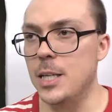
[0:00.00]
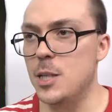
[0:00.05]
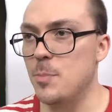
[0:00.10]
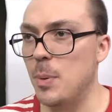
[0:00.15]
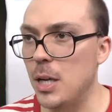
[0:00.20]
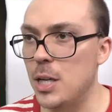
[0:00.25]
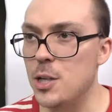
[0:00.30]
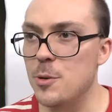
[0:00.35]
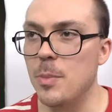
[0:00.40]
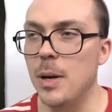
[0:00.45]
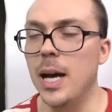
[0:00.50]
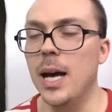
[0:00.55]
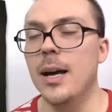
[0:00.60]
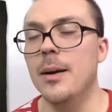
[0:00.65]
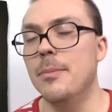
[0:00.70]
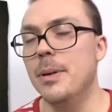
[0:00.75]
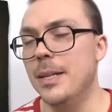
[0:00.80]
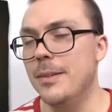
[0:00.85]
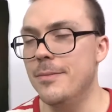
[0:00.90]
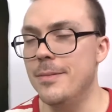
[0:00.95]
Like
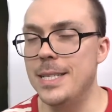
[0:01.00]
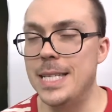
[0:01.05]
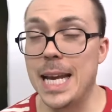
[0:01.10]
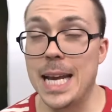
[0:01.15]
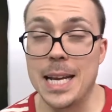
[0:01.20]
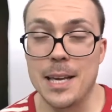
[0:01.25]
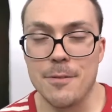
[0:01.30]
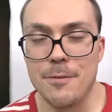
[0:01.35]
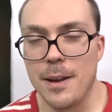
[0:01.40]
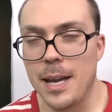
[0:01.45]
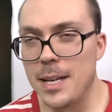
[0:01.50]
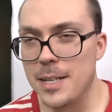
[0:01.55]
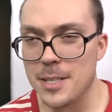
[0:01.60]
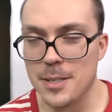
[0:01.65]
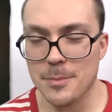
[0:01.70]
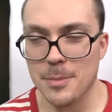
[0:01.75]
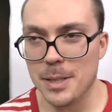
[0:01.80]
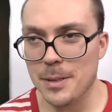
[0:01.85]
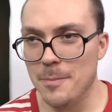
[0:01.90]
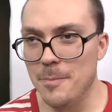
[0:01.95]
SpongeBob and Danny
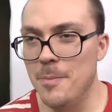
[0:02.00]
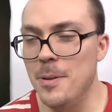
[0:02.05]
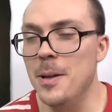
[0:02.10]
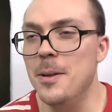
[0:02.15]
Phantom and